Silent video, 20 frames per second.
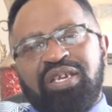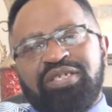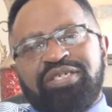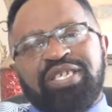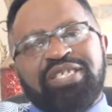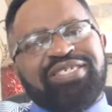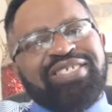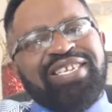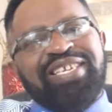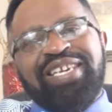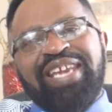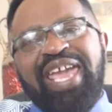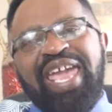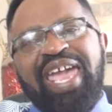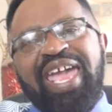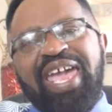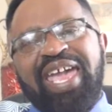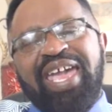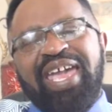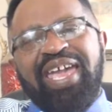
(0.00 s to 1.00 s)
To
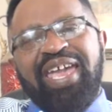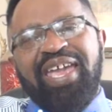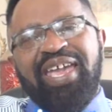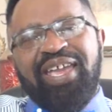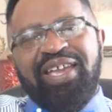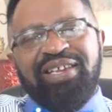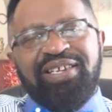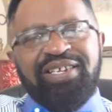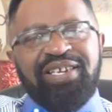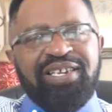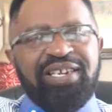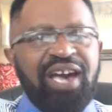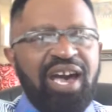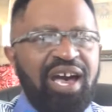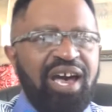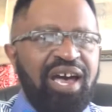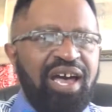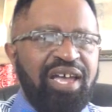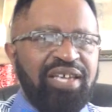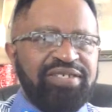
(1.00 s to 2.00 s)
deny
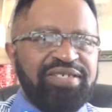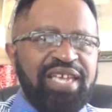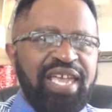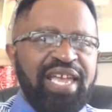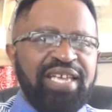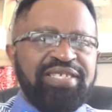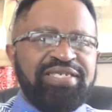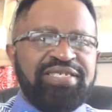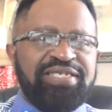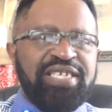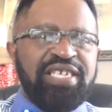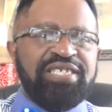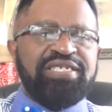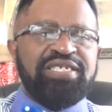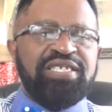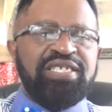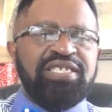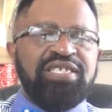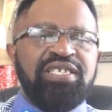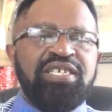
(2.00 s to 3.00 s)
God's
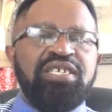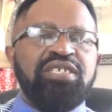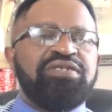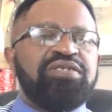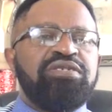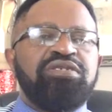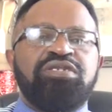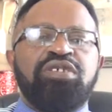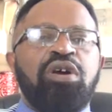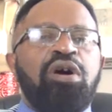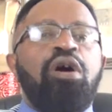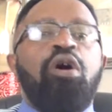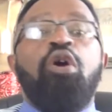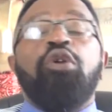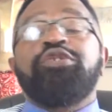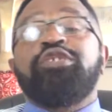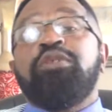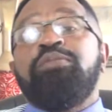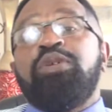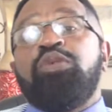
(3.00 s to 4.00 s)
existence is the
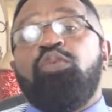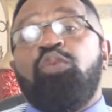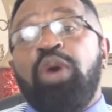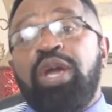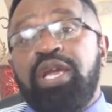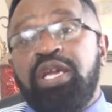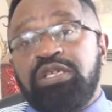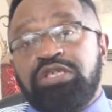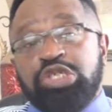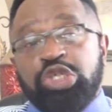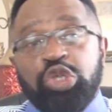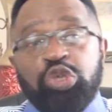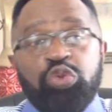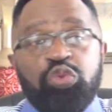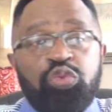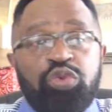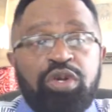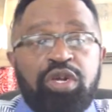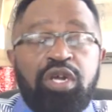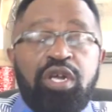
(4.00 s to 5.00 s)
ultimate way to